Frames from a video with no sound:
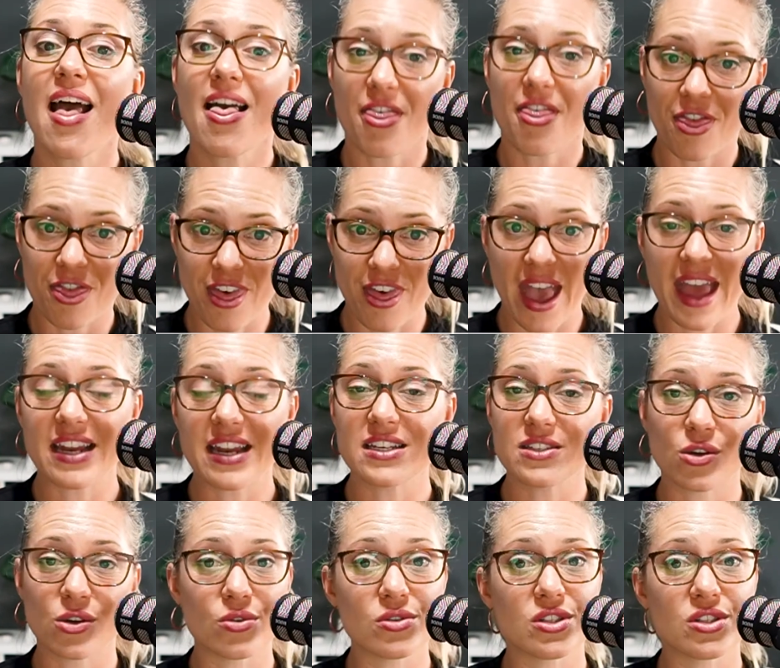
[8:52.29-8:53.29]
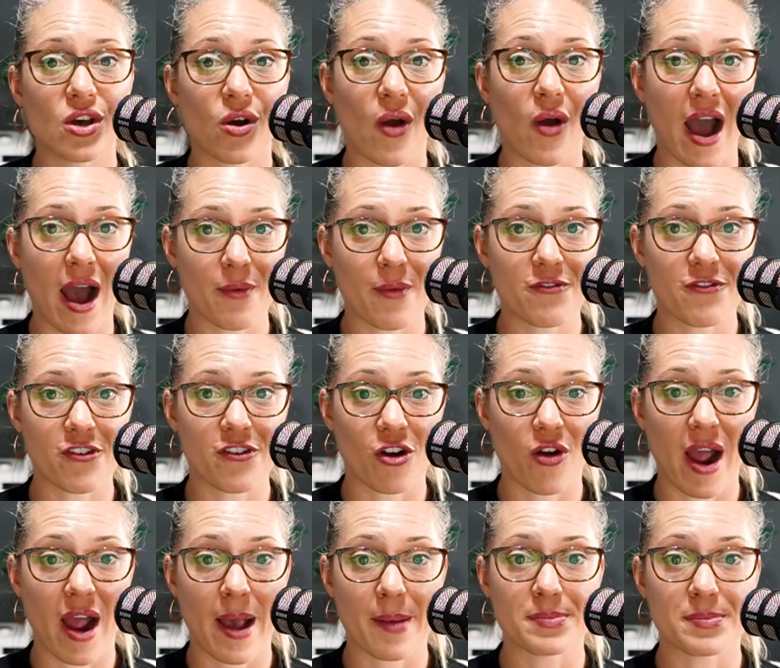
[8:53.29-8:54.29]
that is also up for
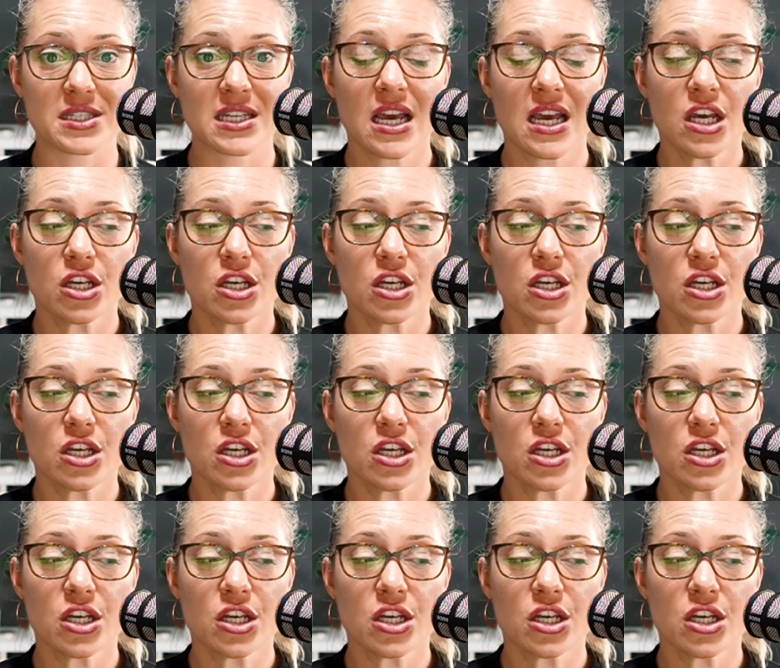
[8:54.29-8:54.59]
grabs.